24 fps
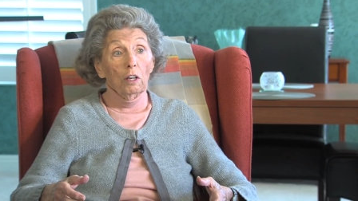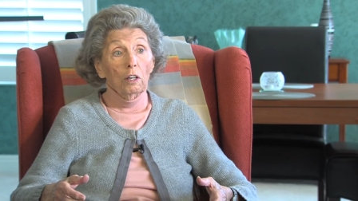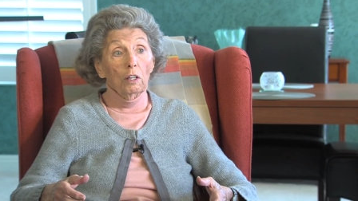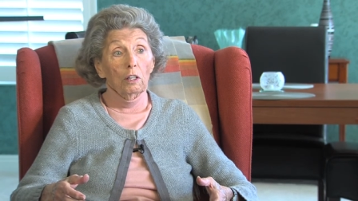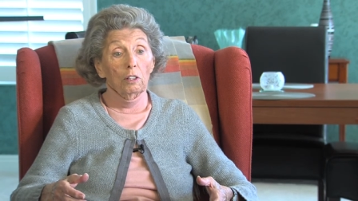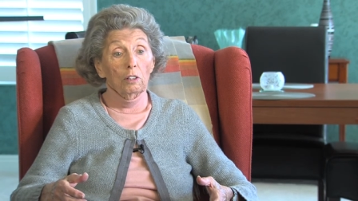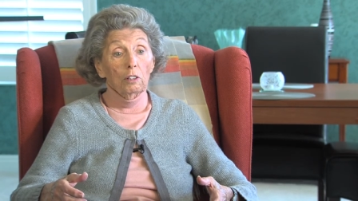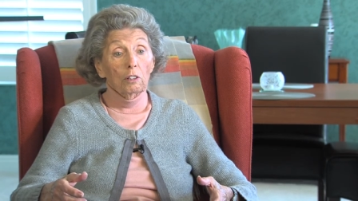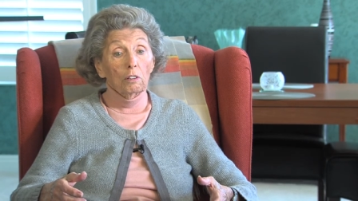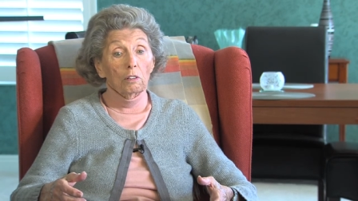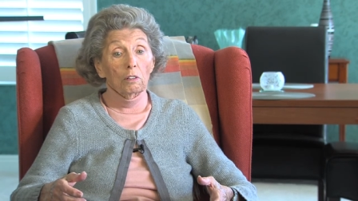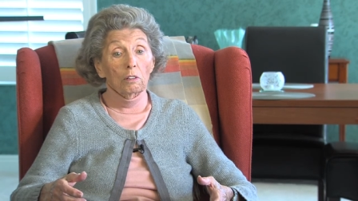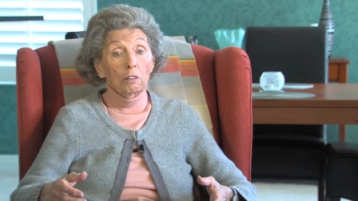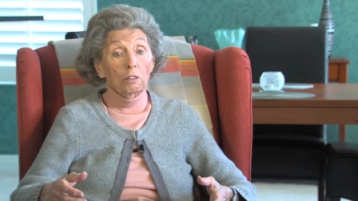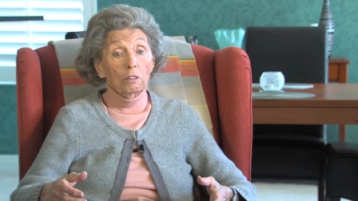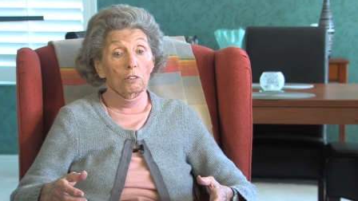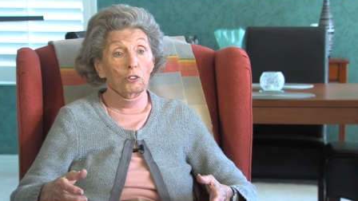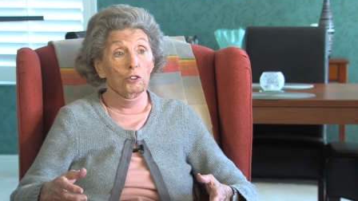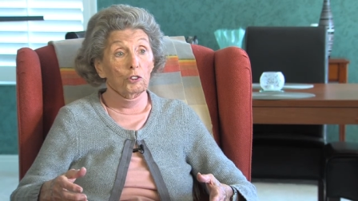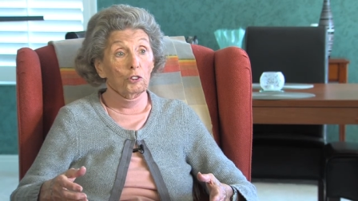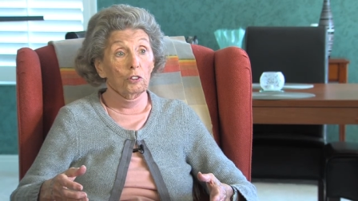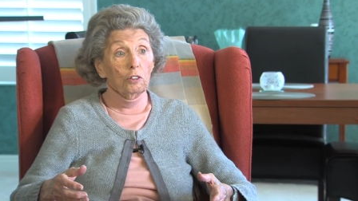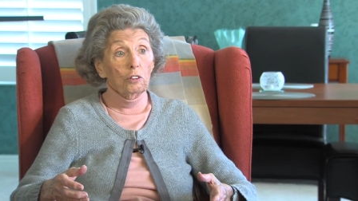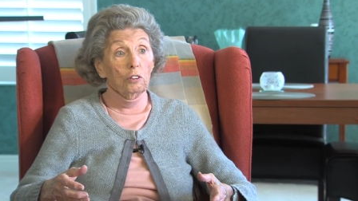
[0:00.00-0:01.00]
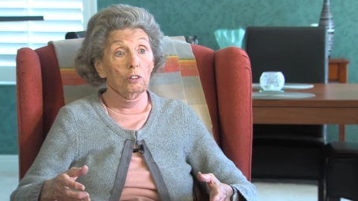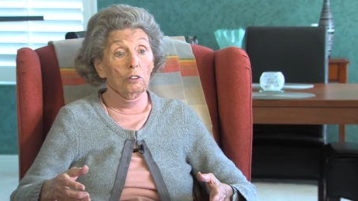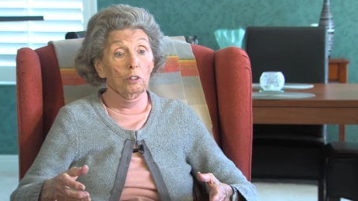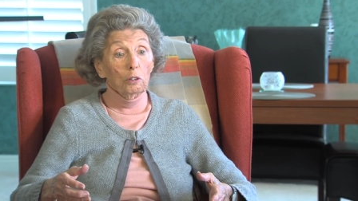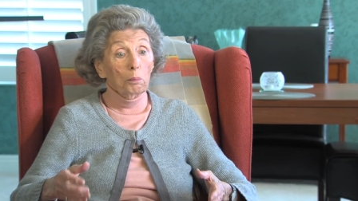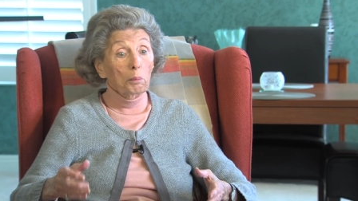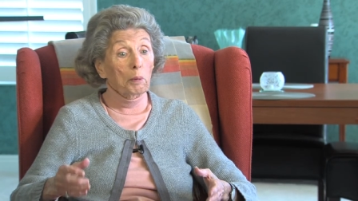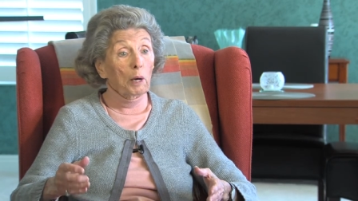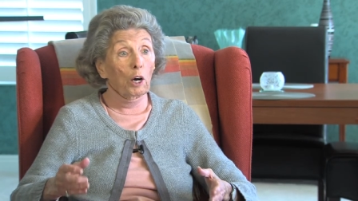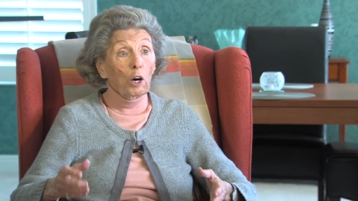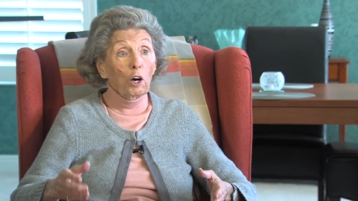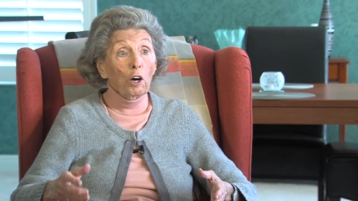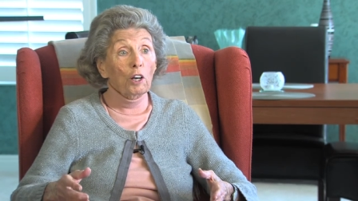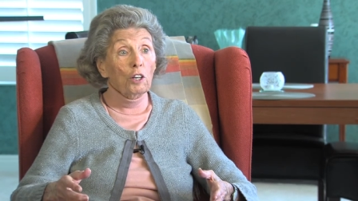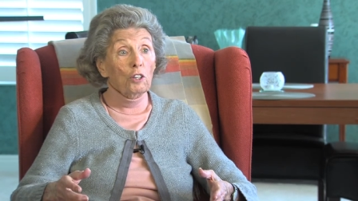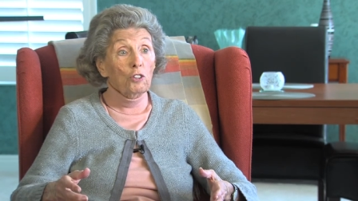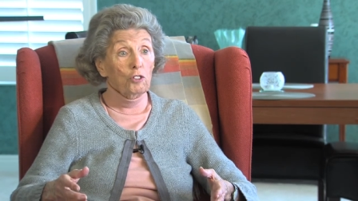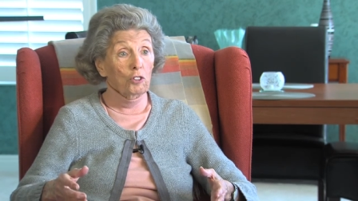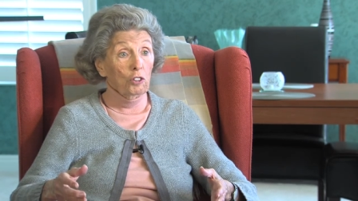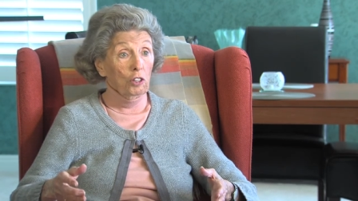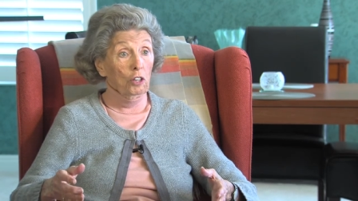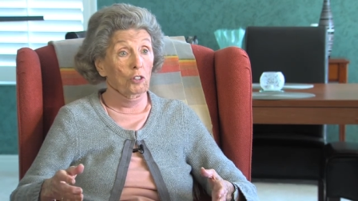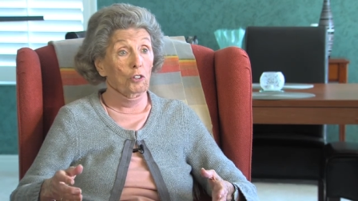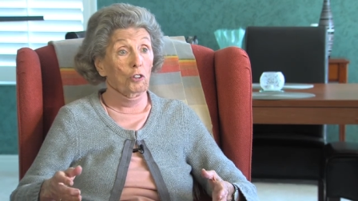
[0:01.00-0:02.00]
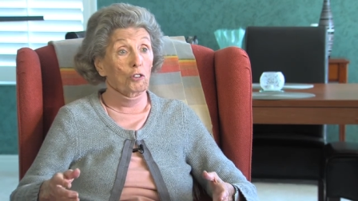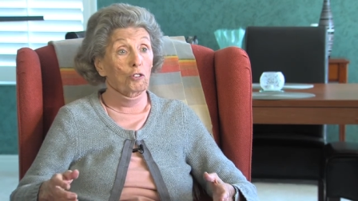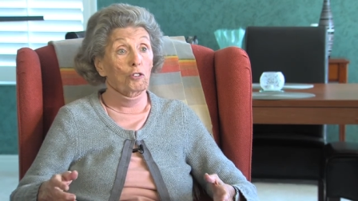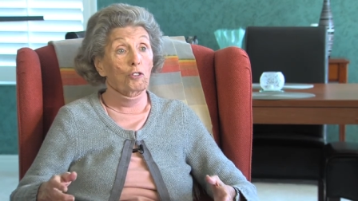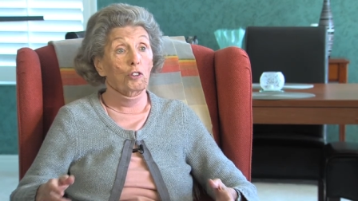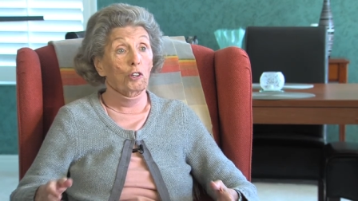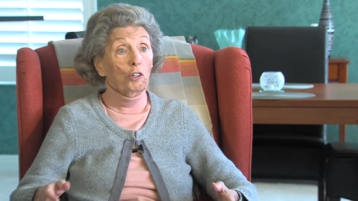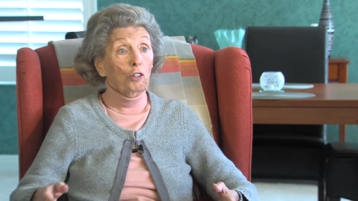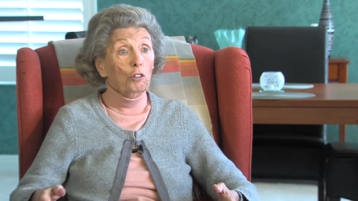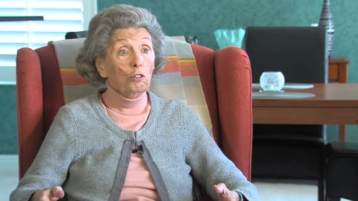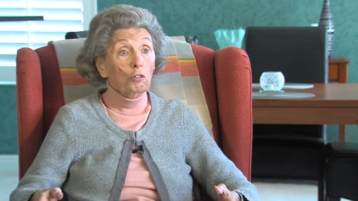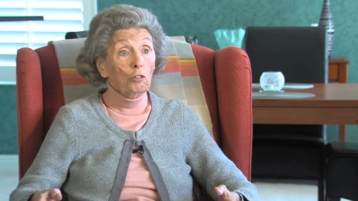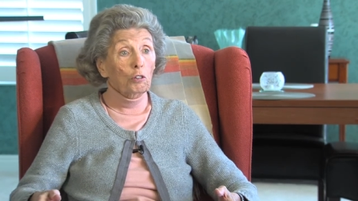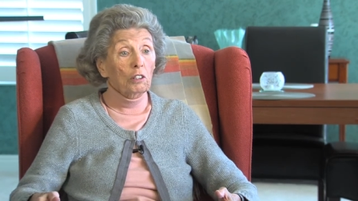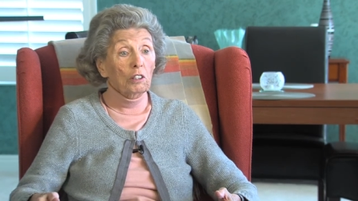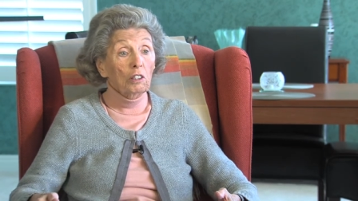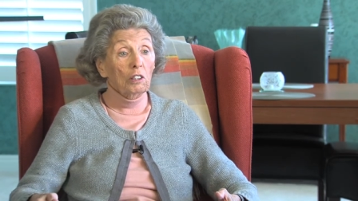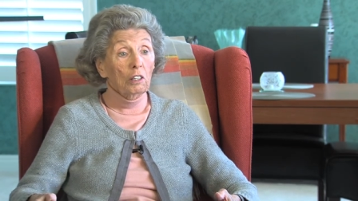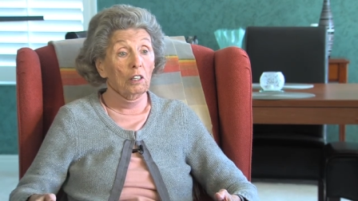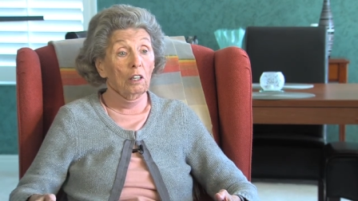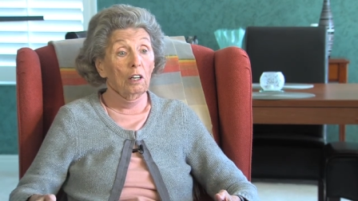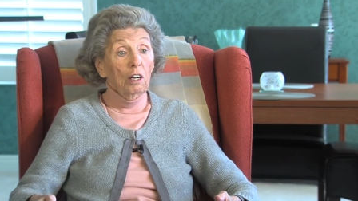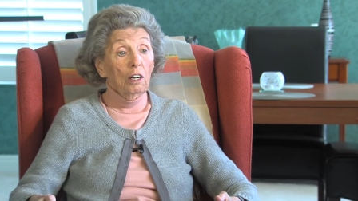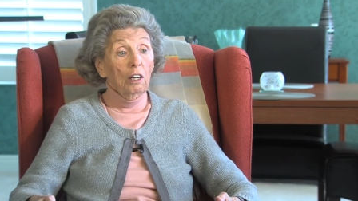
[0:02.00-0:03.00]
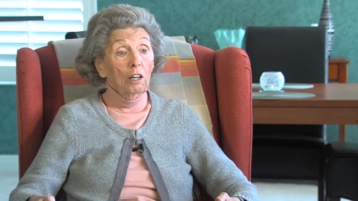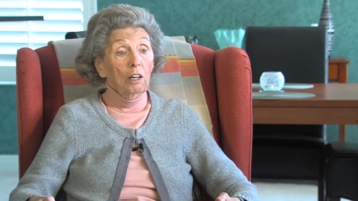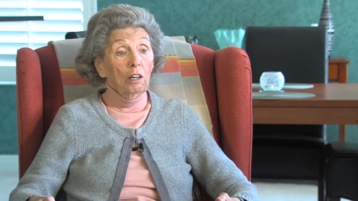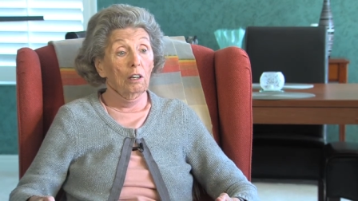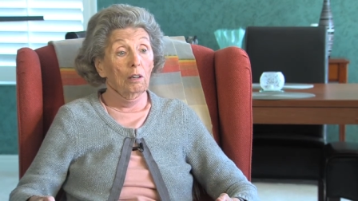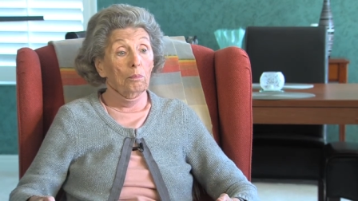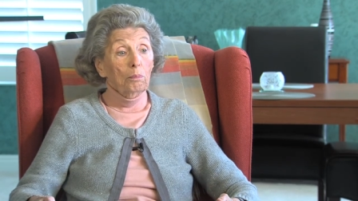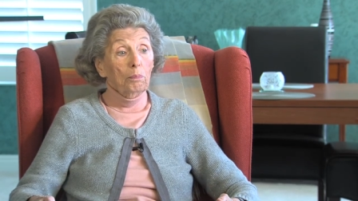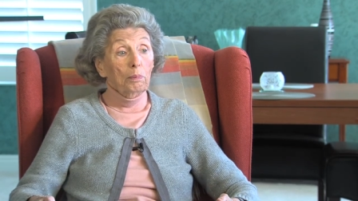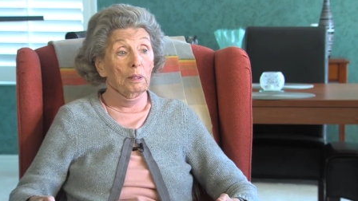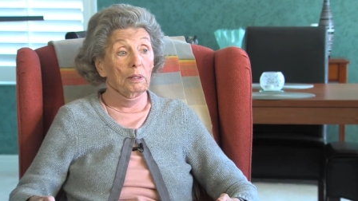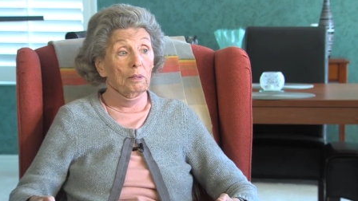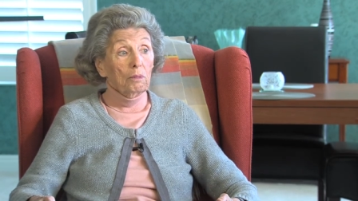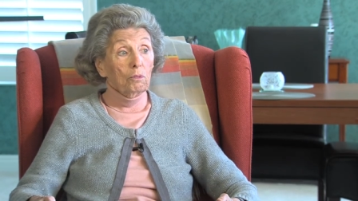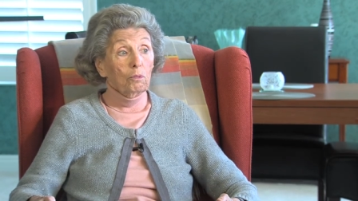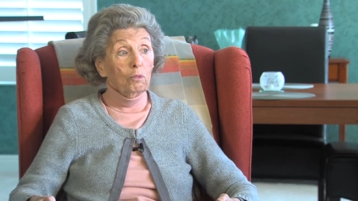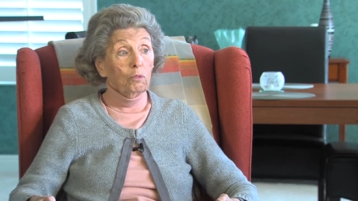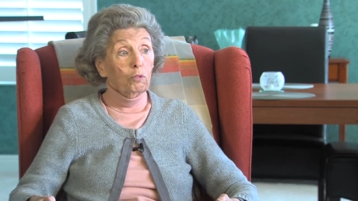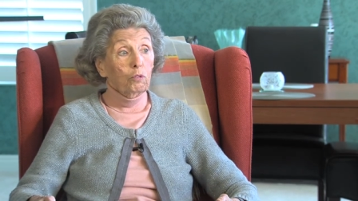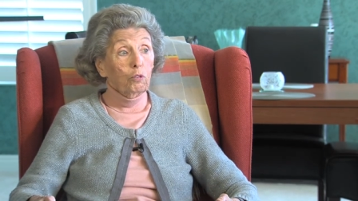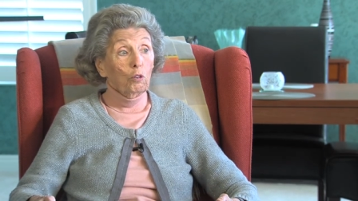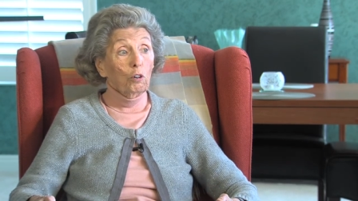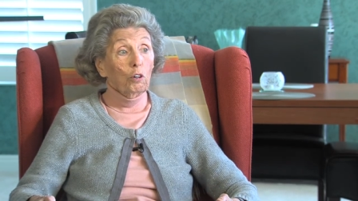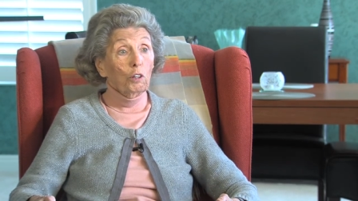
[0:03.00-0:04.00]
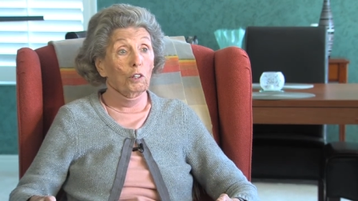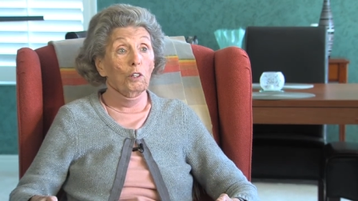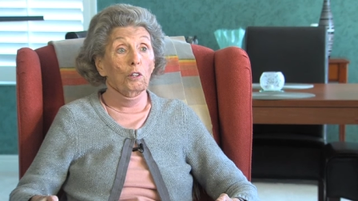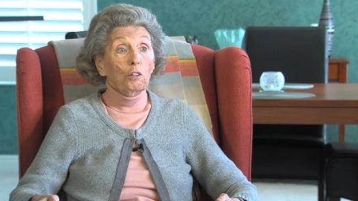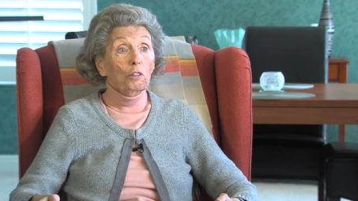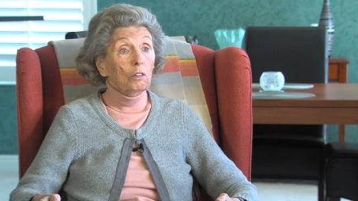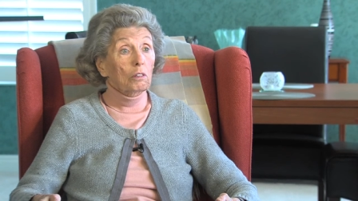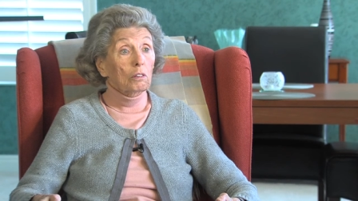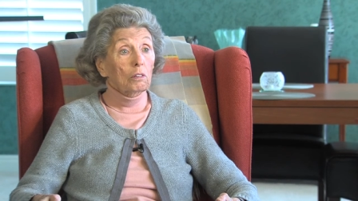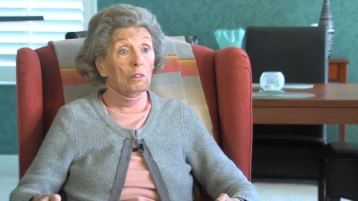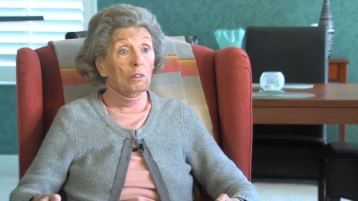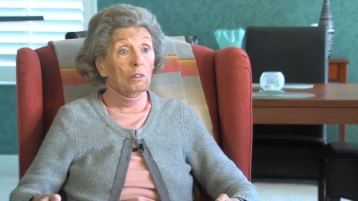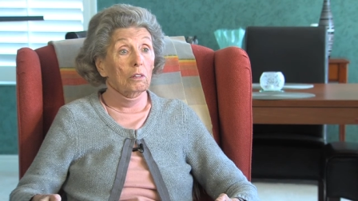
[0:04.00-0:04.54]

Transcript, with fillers: your your marriage and your children, but for your